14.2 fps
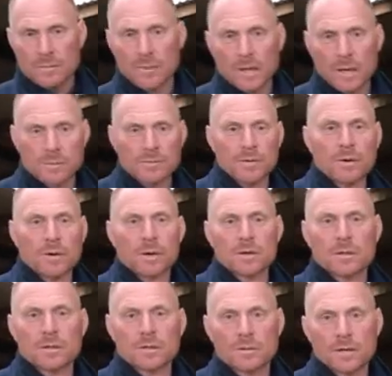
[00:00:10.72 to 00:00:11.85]
My name's Phil
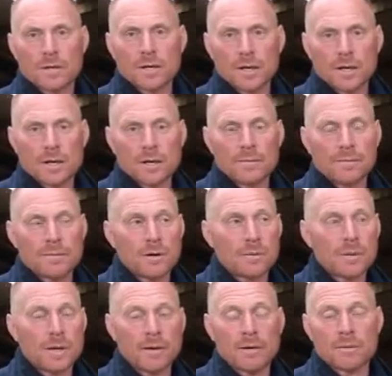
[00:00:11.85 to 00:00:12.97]
Heard,
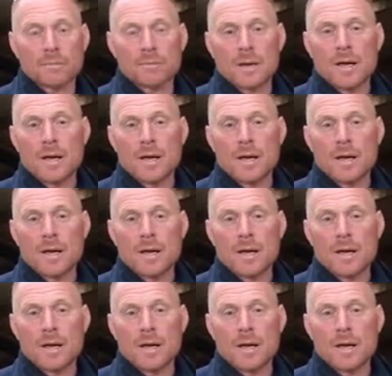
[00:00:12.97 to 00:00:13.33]
farm here at